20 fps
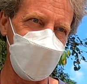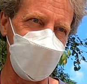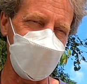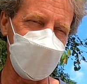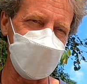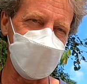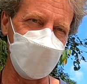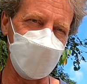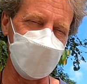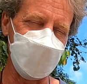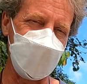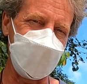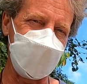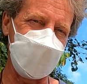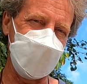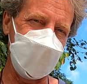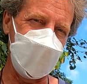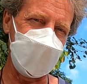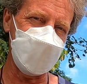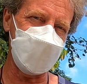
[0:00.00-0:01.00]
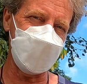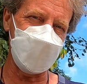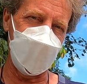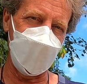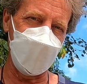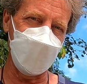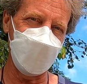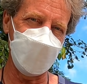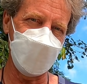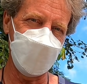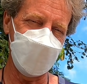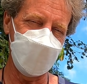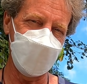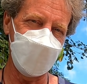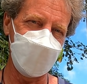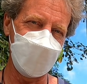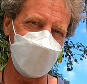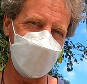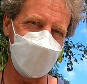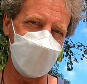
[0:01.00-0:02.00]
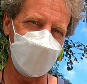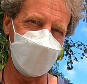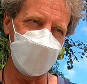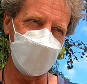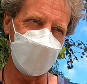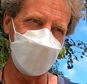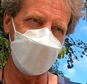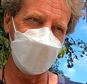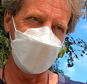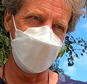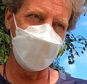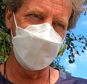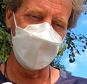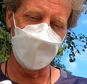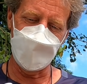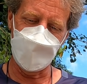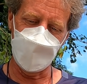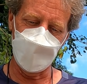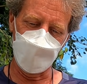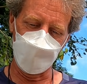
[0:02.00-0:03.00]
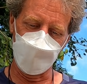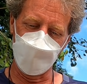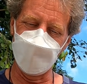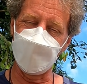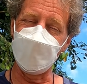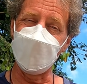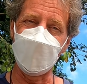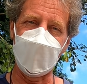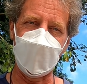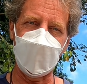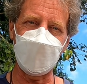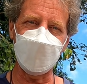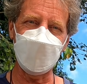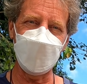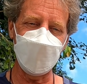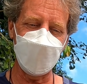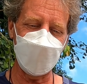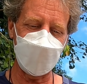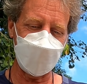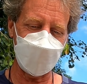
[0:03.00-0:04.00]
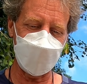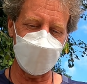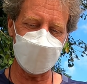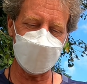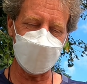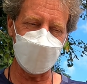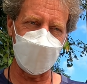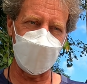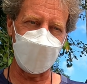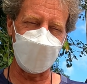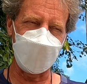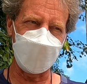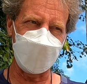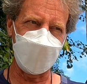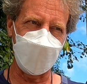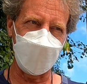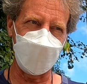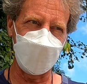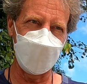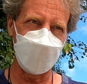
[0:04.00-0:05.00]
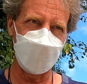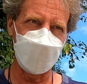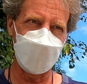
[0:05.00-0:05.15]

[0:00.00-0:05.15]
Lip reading: I guess it was making that sound. Really loudly, I guess. Yeah, right there.